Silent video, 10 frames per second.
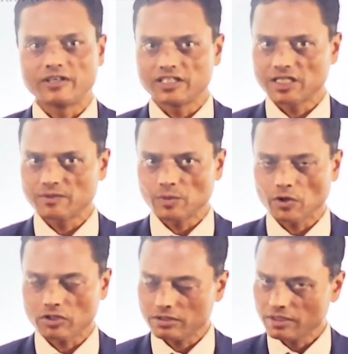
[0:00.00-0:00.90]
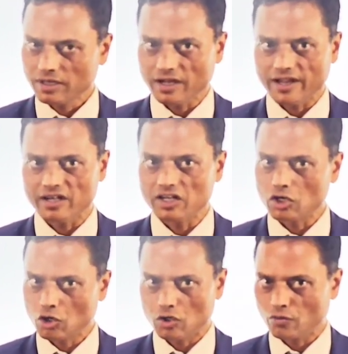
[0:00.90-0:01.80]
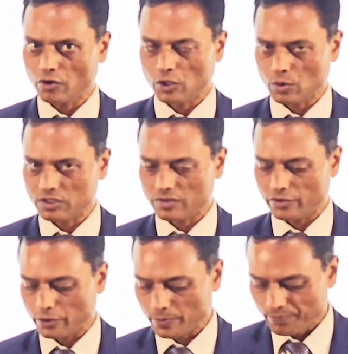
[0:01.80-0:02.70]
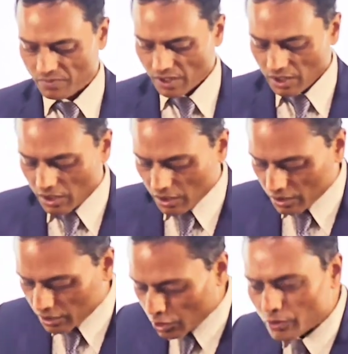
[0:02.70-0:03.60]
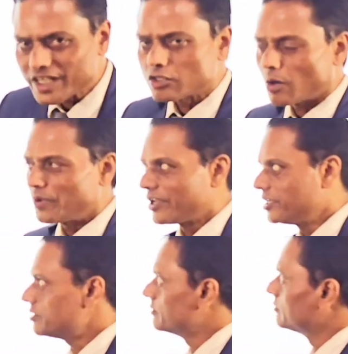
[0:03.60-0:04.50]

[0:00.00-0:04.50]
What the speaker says: the description box. Kindly not to forget to watch the video. Today's topic is